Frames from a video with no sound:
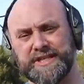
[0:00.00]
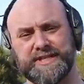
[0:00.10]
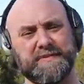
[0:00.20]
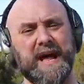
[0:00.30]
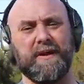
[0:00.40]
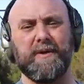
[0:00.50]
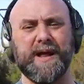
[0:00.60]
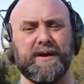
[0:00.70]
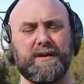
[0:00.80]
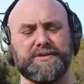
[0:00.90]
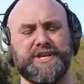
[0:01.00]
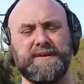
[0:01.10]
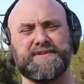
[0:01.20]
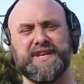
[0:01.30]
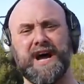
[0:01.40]
just some kind of regular old
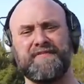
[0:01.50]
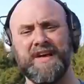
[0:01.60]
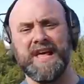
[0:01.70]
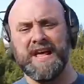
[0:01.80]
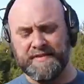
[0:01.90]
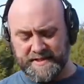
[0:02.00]
cheap stuff.